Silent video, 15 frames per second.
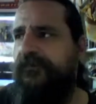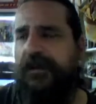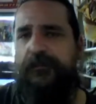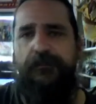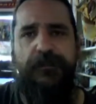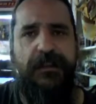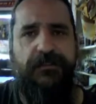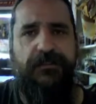
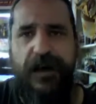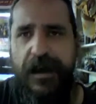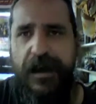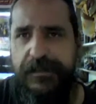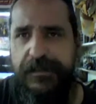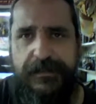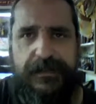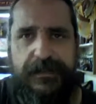from
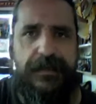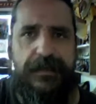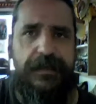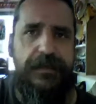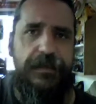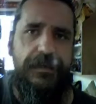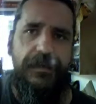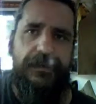
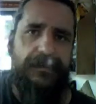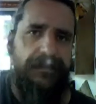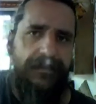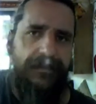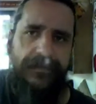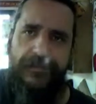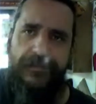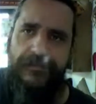Blavatsky and
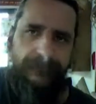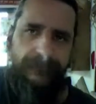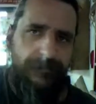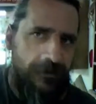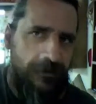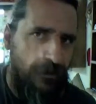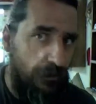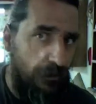
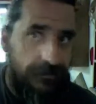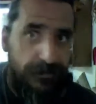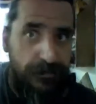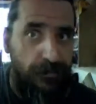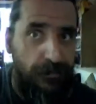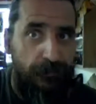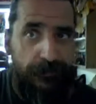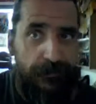the old
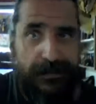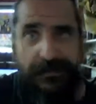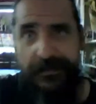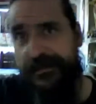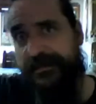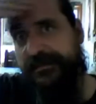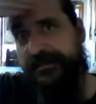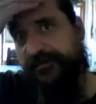school
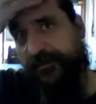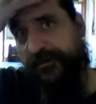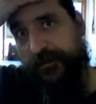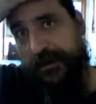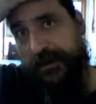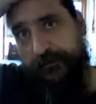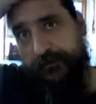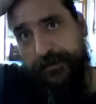mystics of
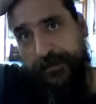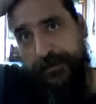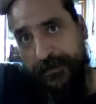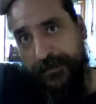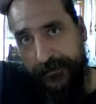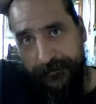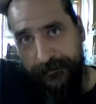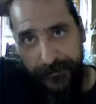Europe,
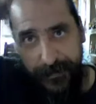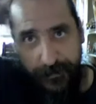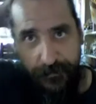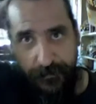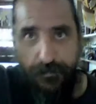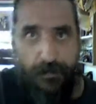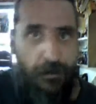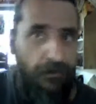
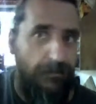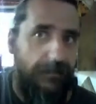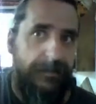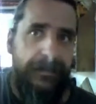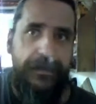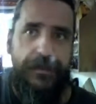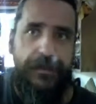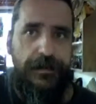
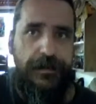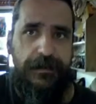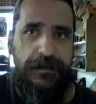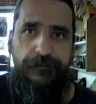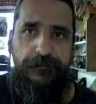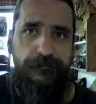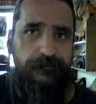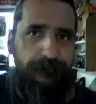Crowley,
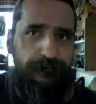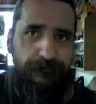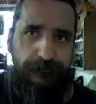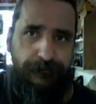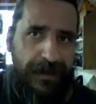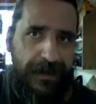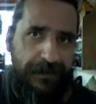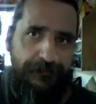
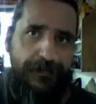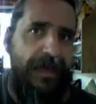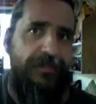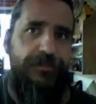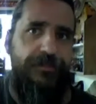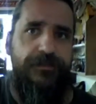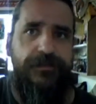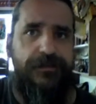
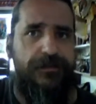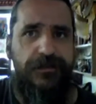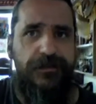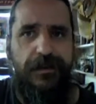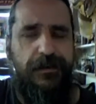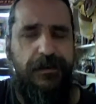McMathers,